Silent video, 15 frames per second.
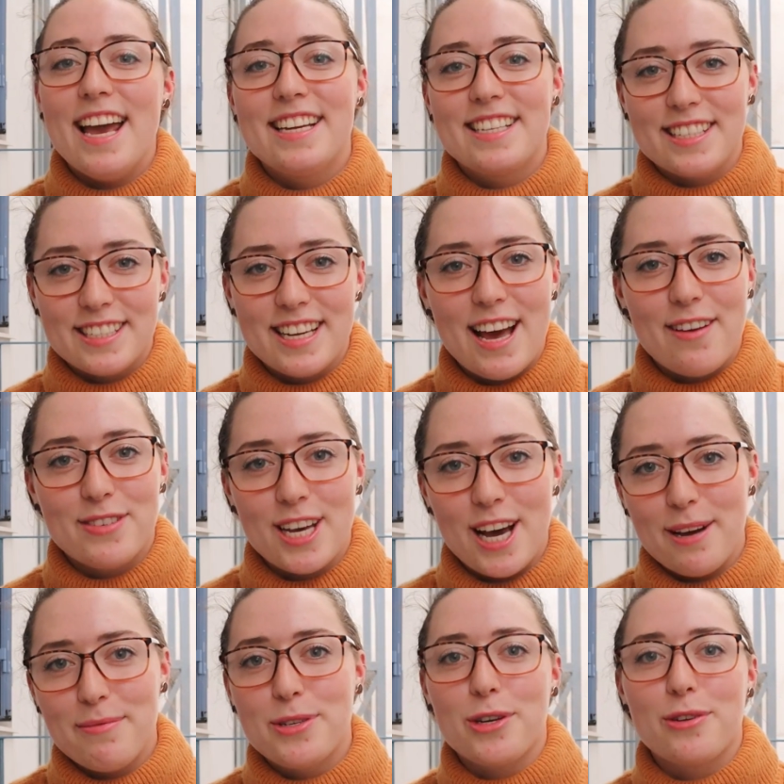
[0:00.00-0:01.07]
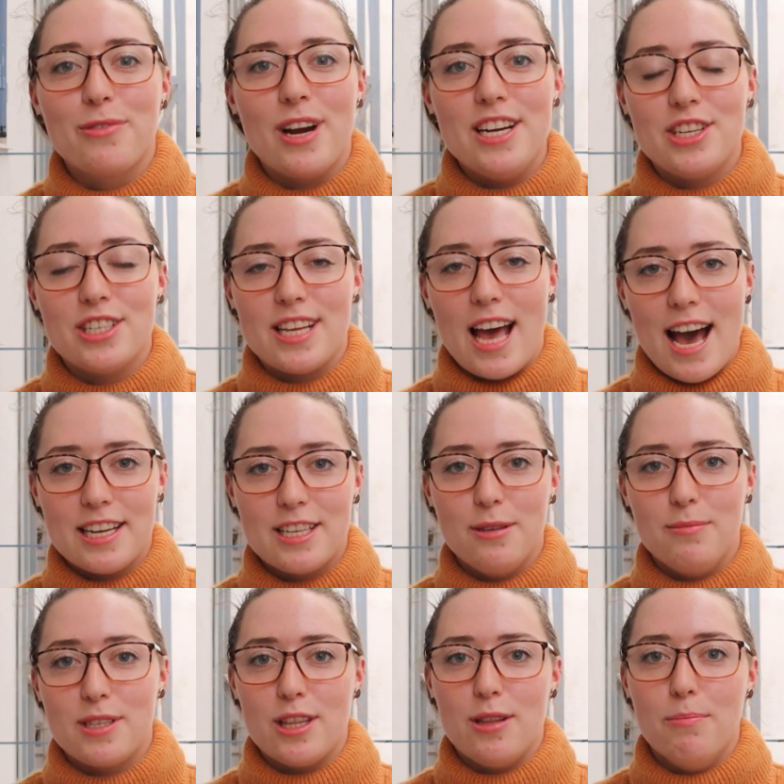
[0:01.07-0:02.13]
it doesn't have time to arrange its
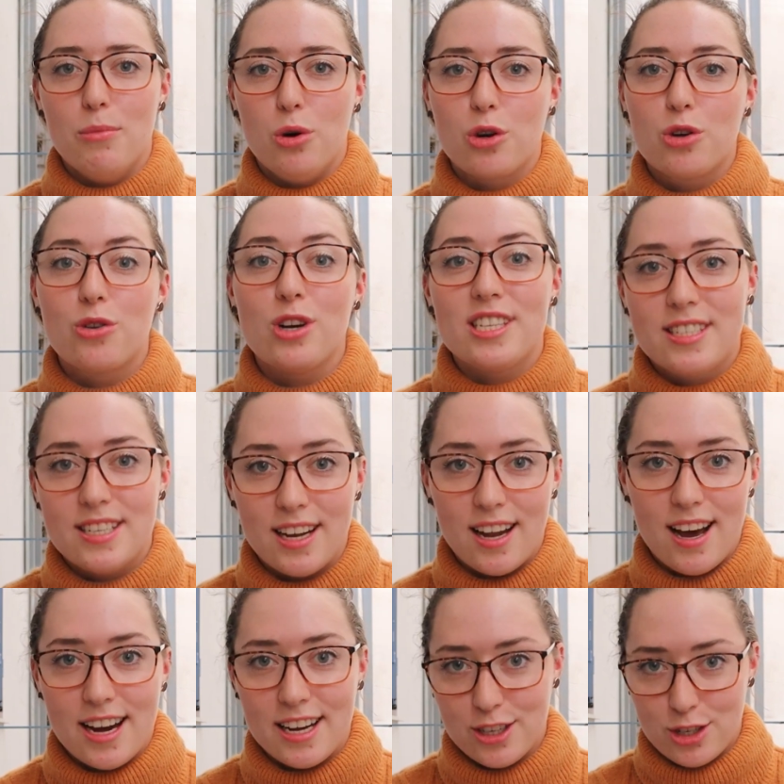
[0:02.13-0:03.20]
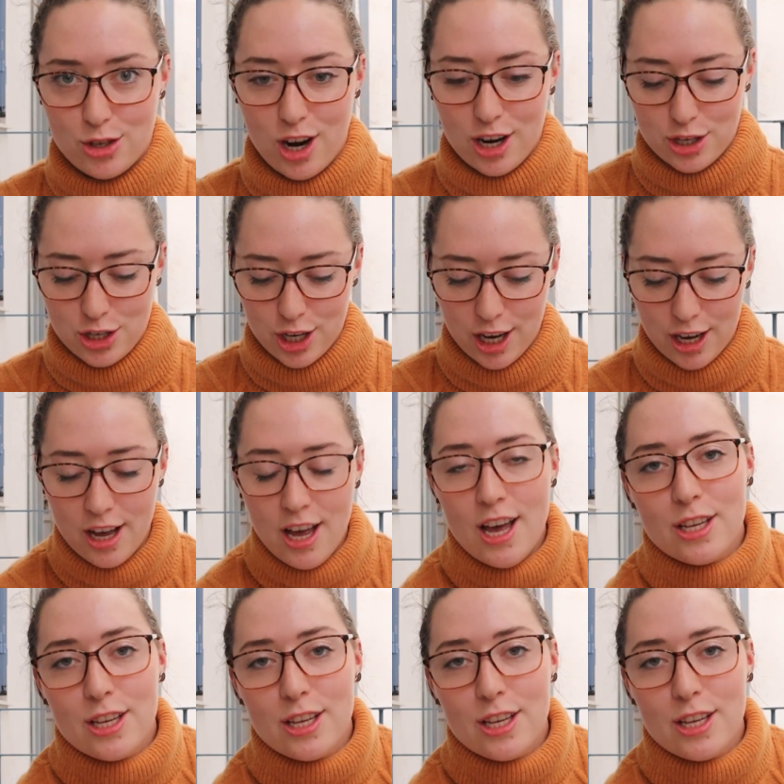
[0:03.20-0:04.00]
atoms in the more crystalline structure.